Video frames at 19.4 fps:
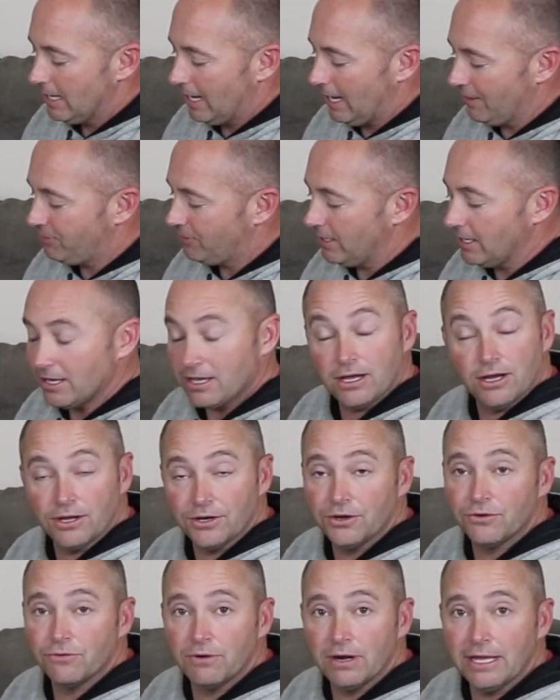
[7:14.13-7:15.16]
I think,
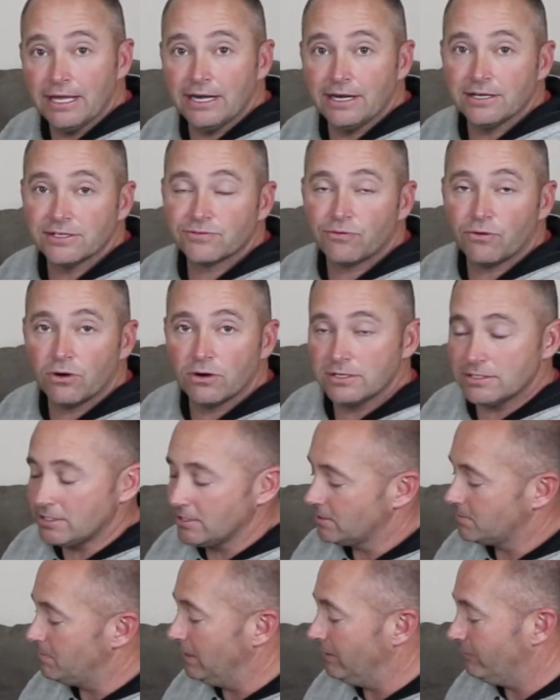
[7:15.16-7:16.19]
underrated as far as
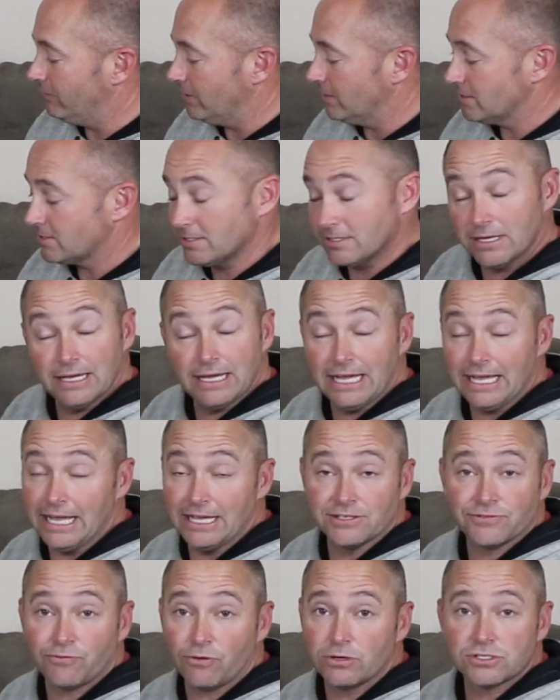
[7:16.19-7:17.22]
its beefiness,
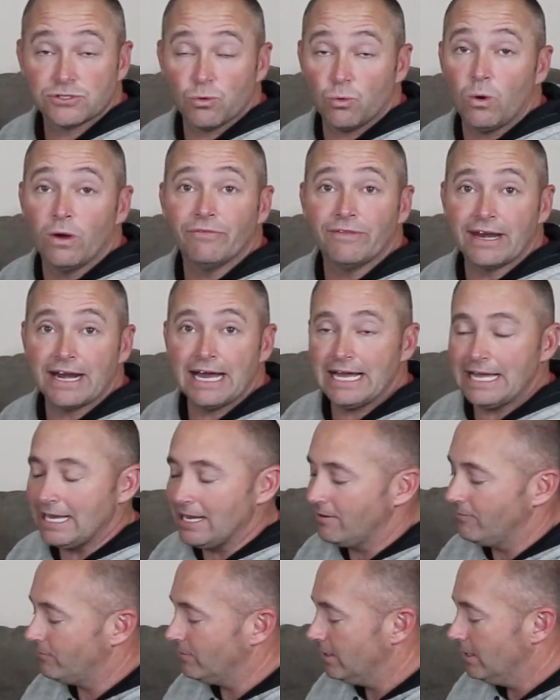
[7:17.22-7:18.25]
as far as the one that I
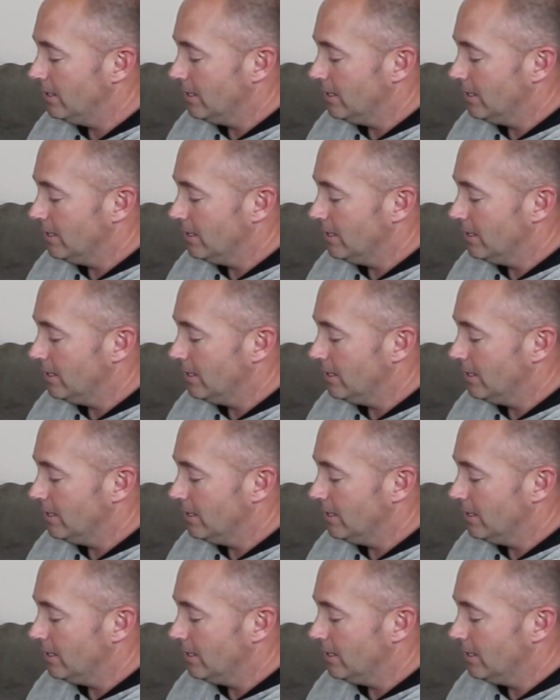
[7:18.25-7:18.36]
have.